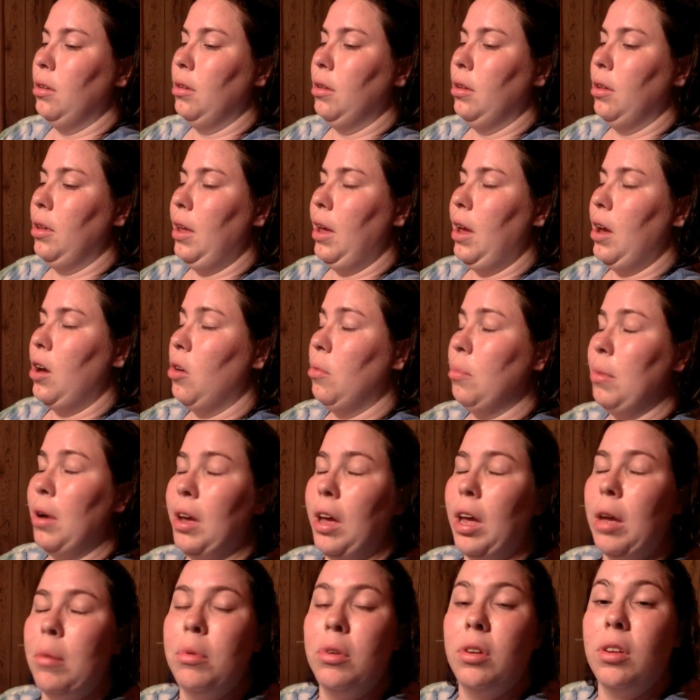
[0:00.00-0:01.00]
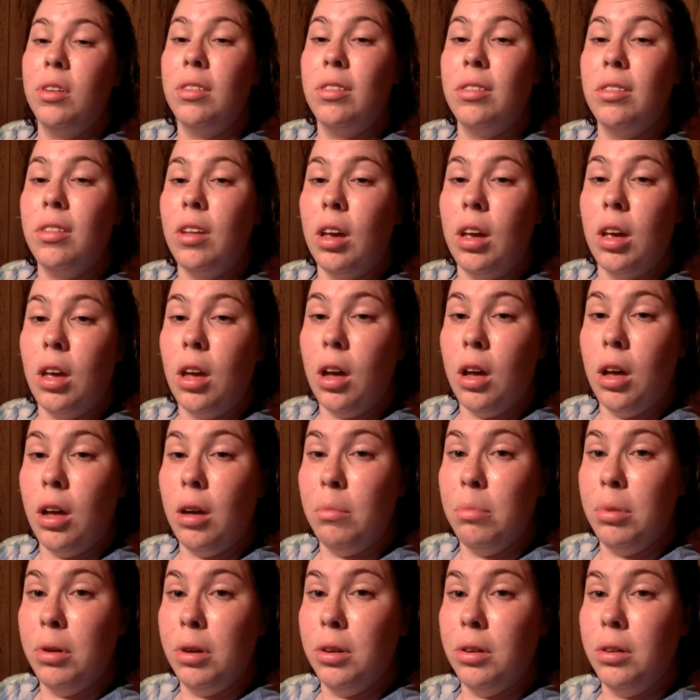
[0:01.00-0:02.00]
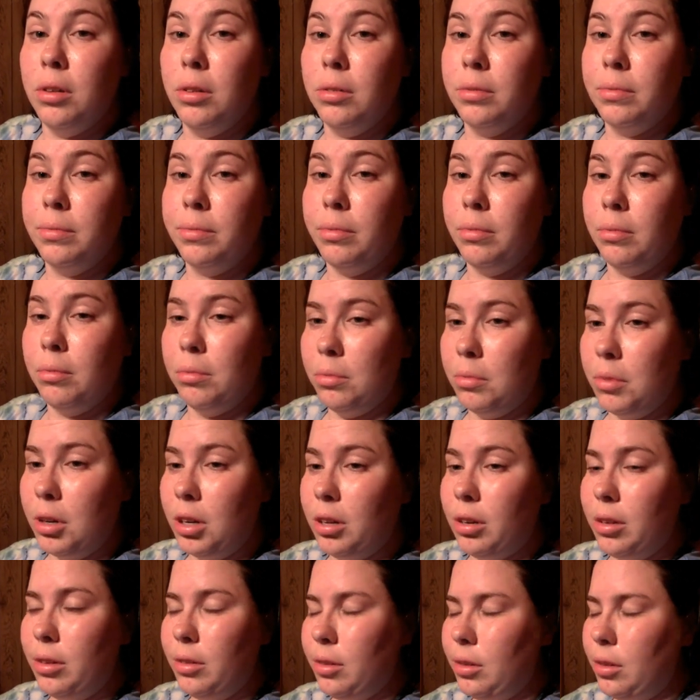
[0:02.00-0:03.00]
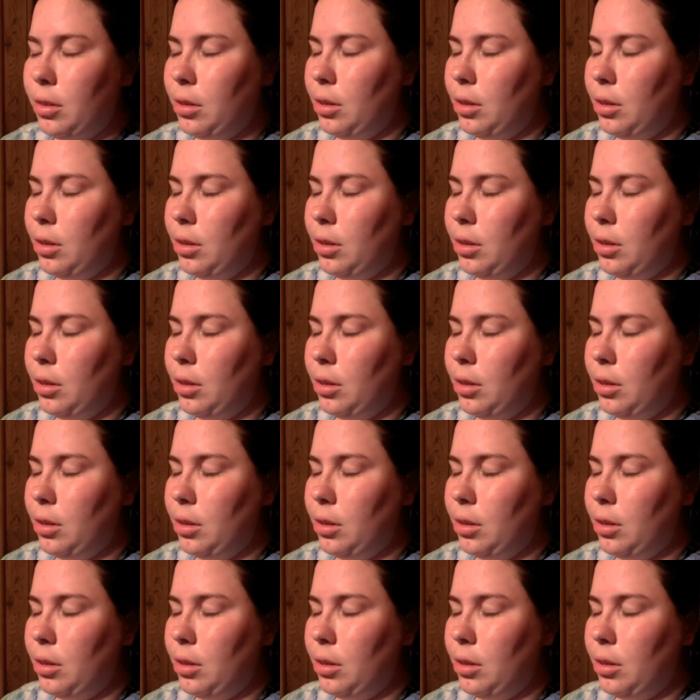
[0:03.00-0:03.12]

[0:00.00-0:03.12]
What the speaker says: how am I able to stay up? But,